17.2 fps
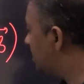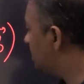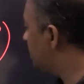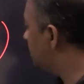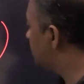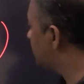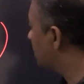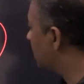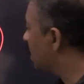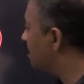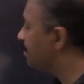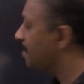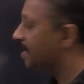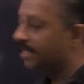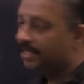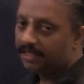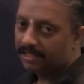theta can
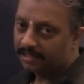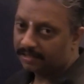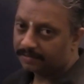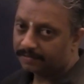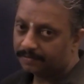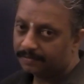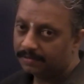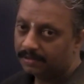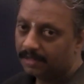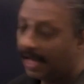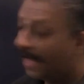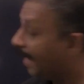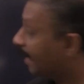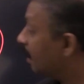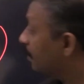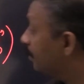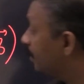be anything.
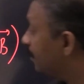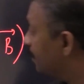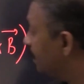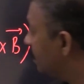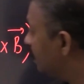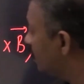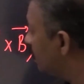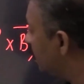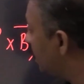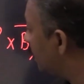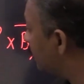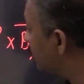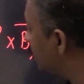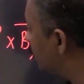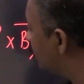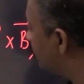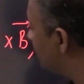Angle between
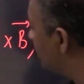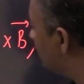electric